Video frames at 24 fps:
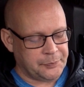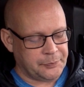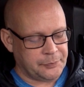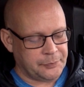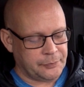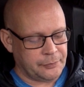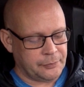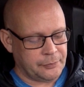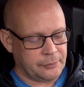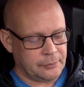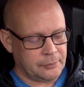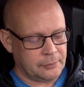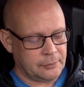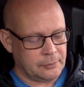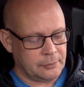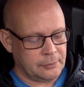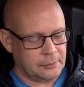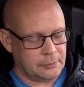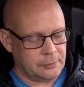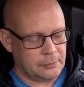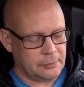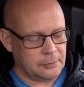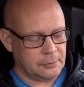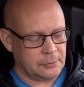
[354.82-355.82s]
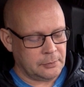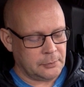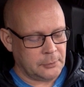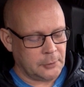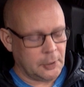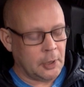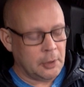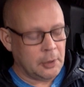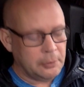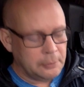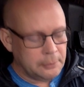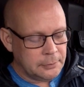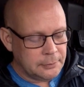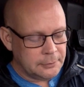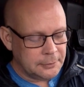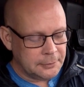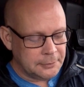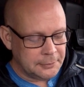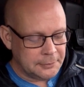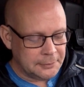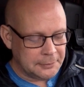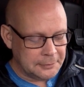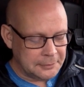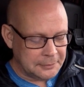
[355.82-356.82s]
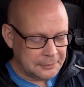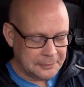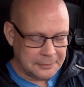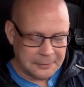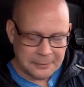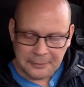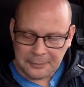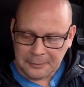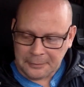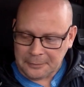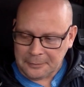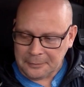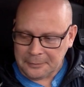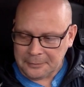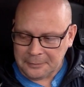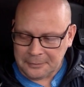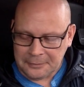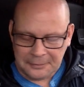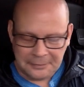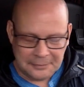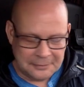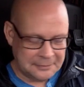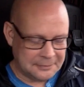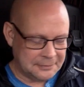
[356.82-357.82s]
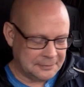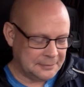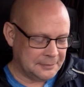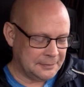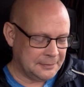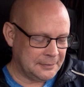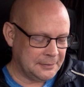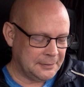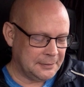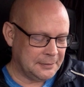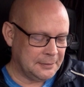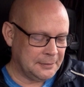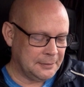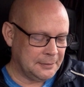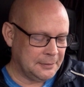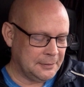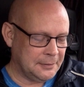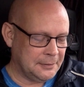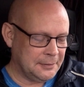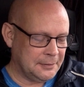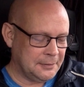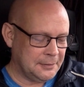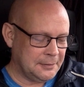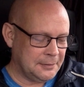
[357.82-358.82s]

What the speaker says: (silence)